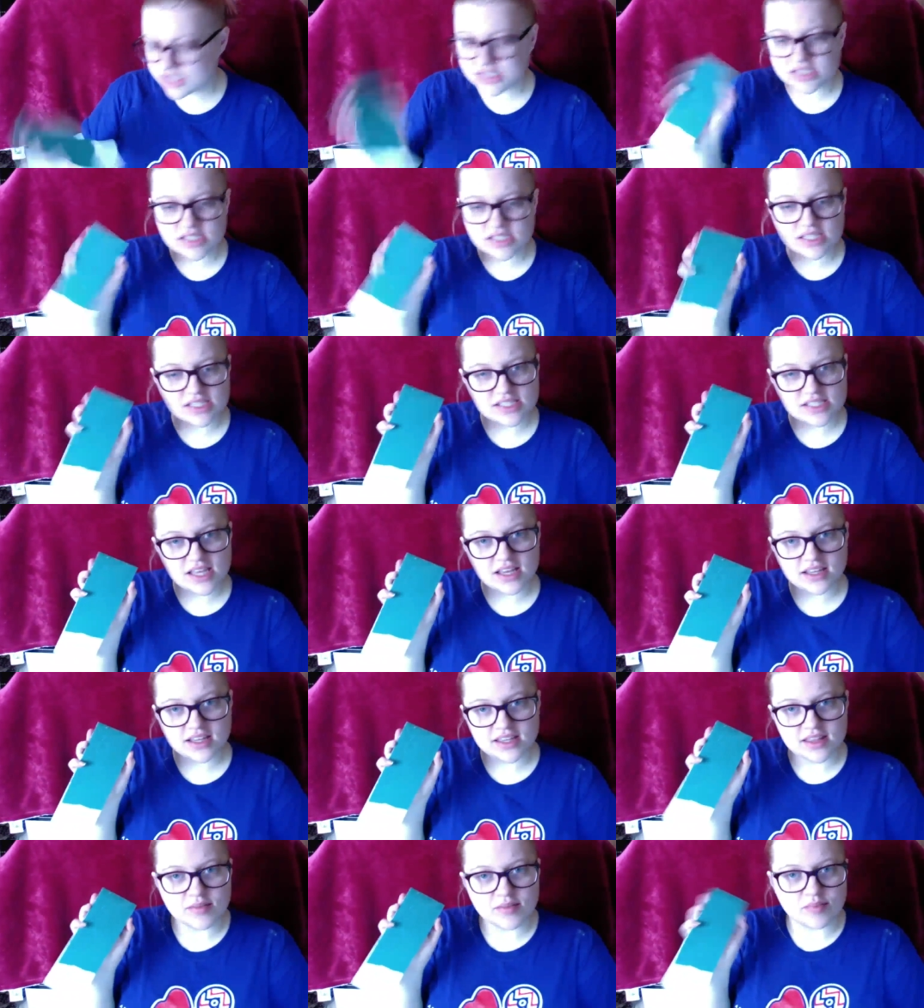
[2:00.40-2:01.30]
This isn't
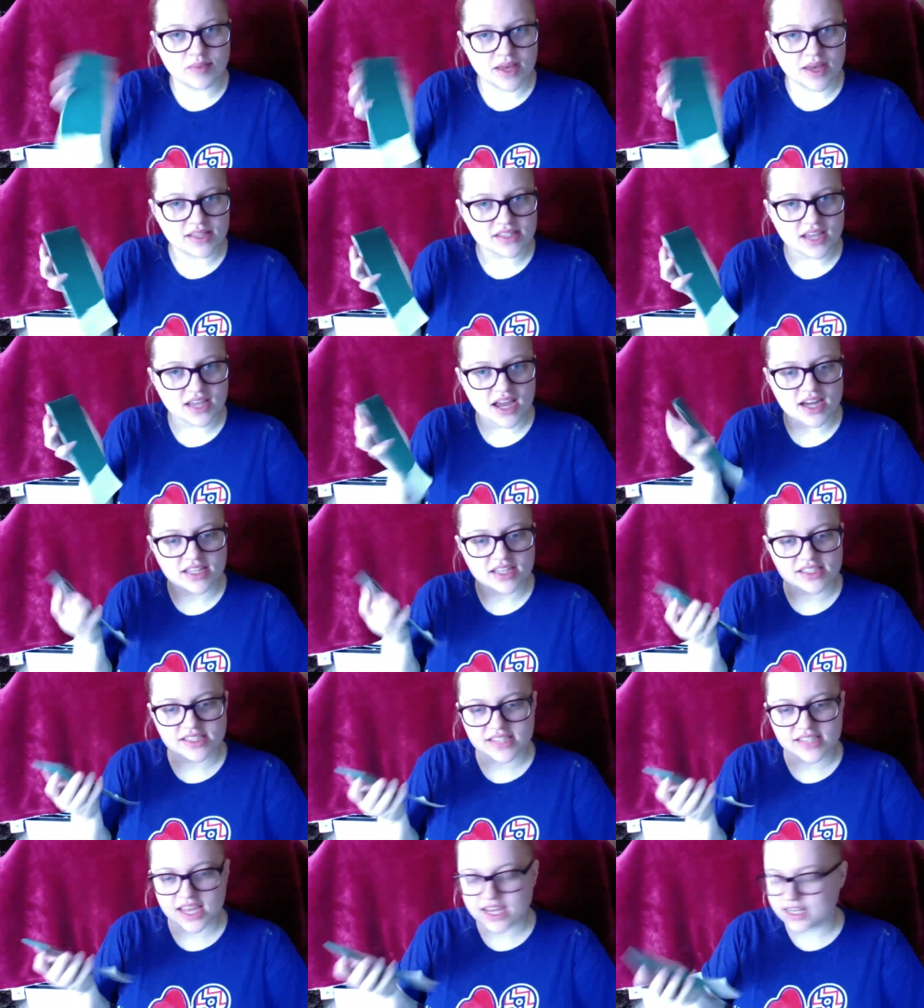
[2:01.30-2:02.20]
exactly the best kind
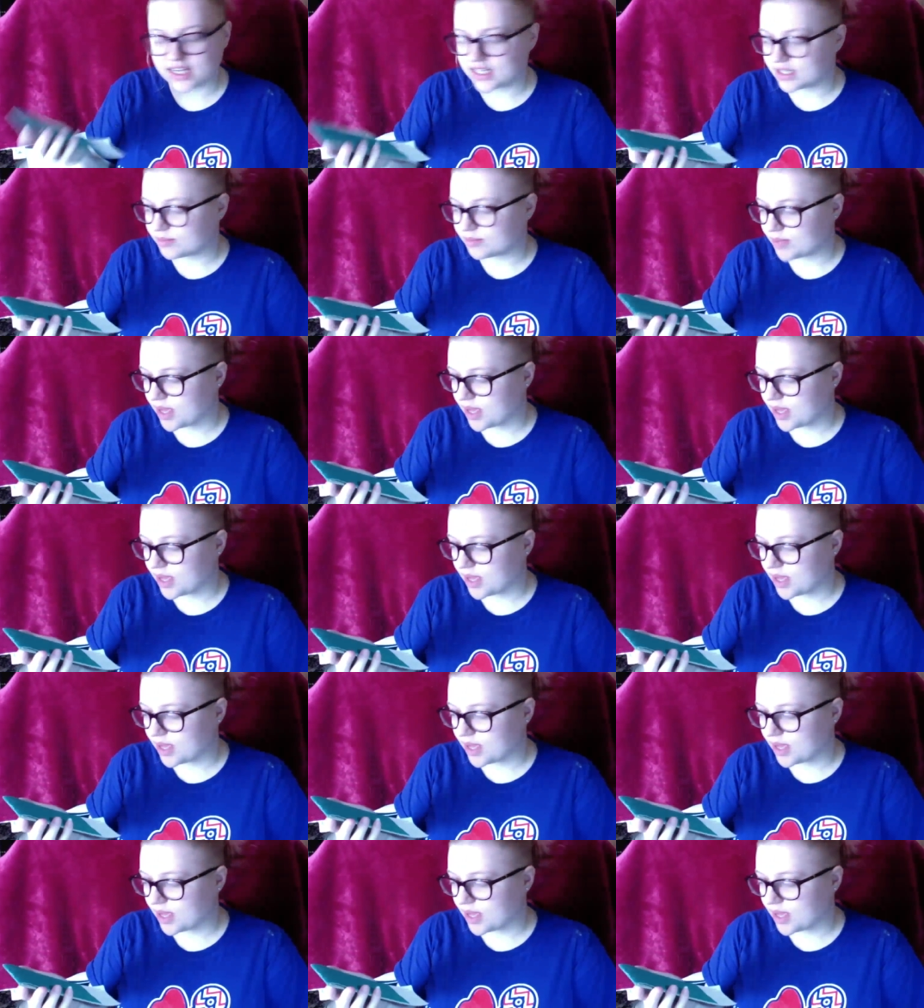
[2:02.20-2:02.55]
of sanding